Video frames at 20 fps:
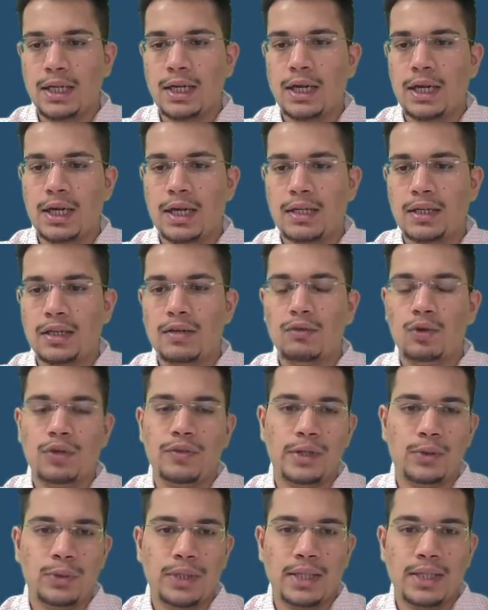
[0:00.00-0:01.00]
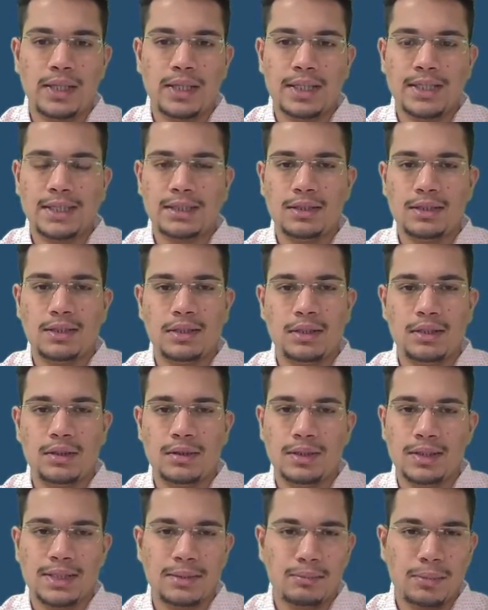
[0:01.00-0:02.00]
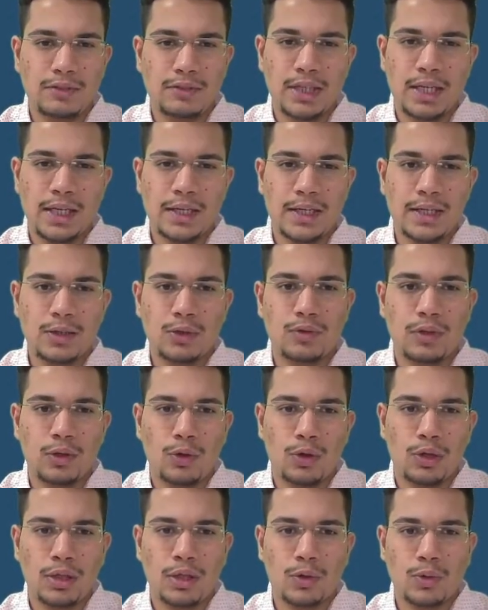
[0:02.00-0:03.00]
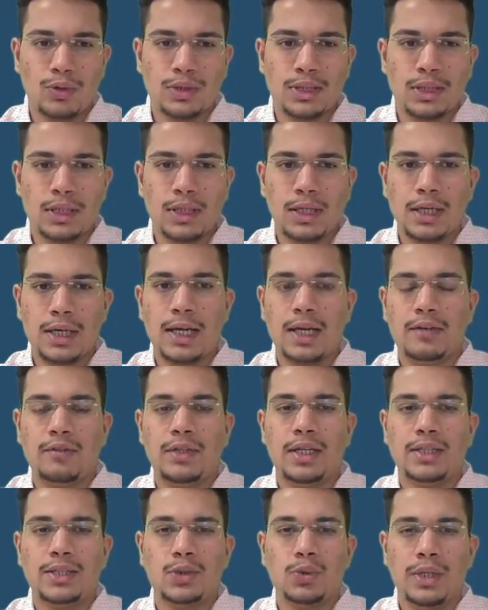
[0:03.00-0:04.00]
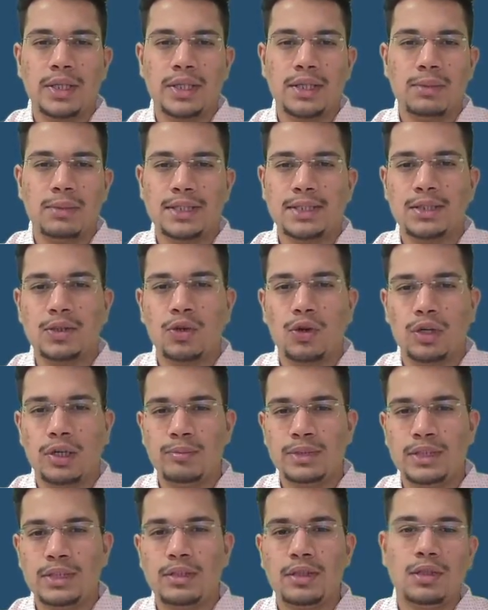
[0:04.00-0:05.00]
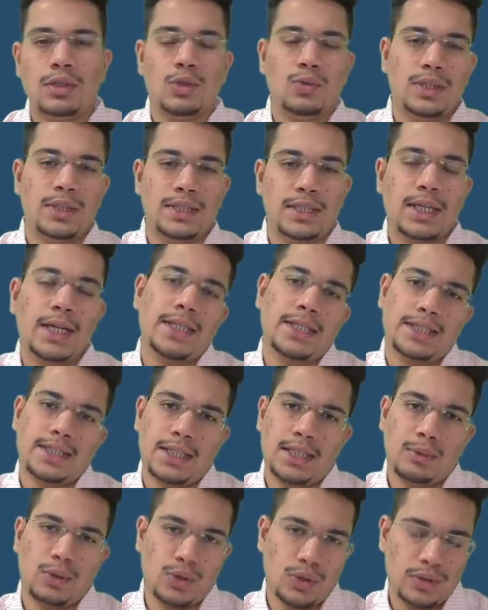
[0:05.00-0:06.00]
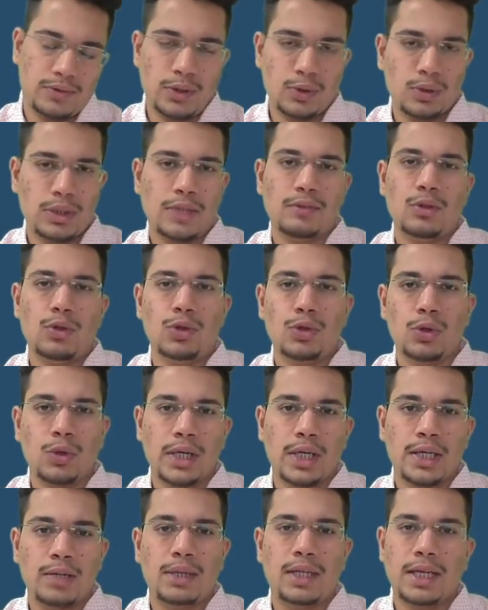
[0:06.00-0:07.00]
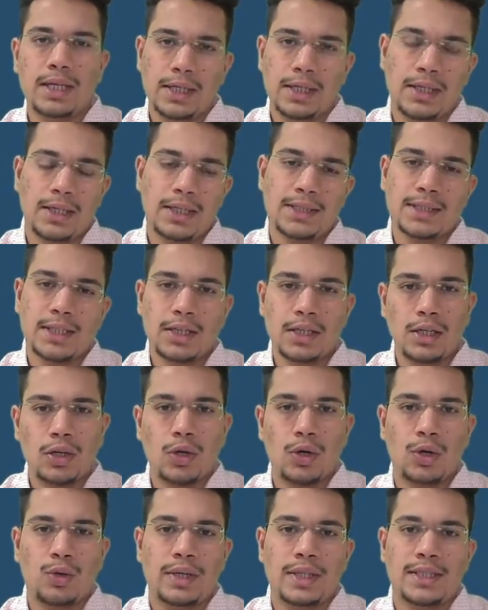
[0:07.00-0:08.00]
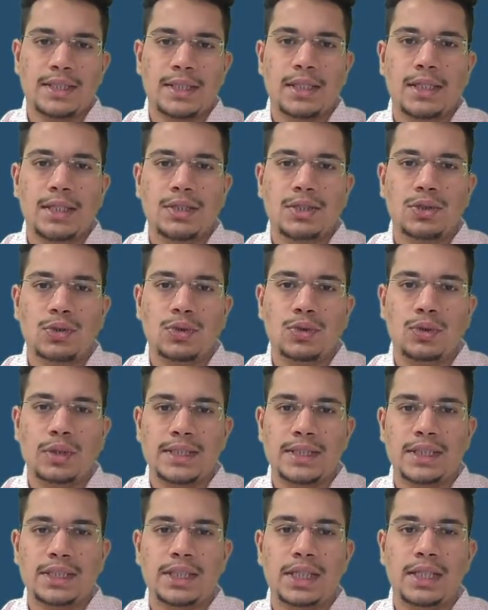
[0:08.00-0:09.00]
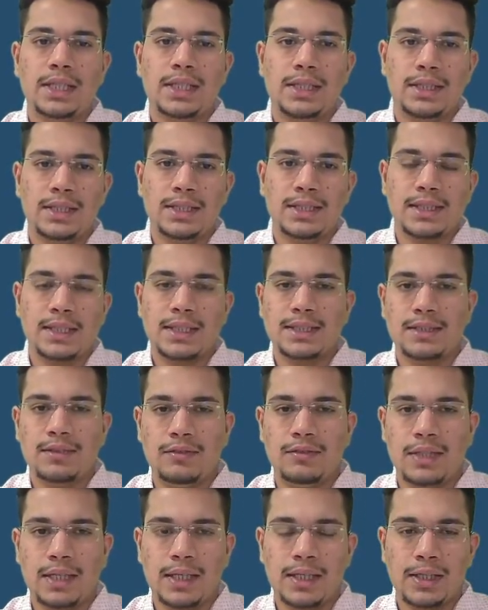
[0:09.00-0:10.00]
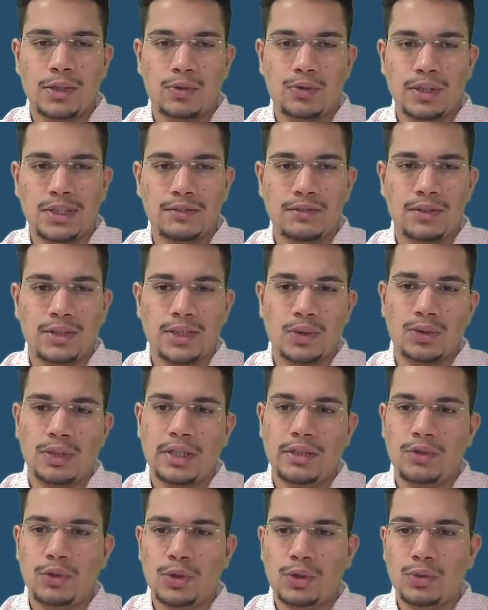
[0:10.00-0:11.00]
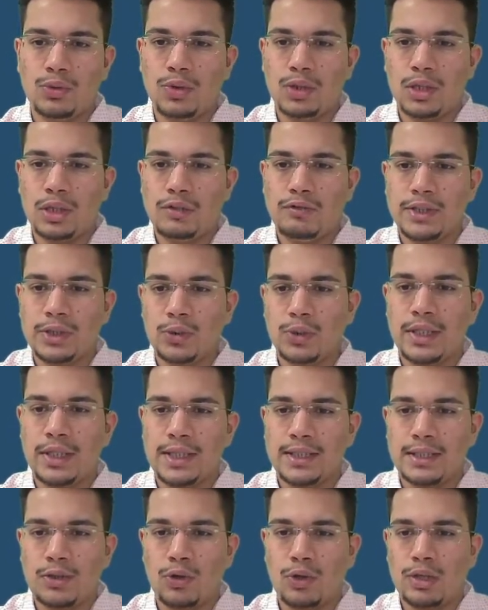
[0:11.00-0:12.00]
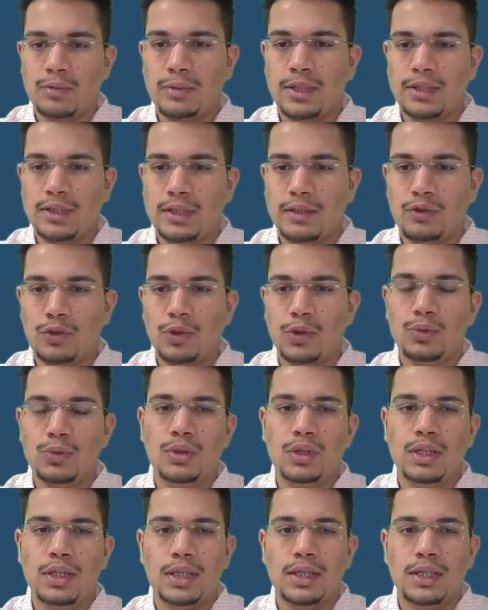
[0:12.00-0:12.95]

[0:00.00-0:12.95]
And what we're doing here is simply we're iterating over all the rows, and we are storing them as columns towards the right hand side, because we know that we want to rotate it by 90 degrees clockwise. So essentially in this case, we iterate towards the first row 3, 4, 2, we store it as the column here 3, 4, 2.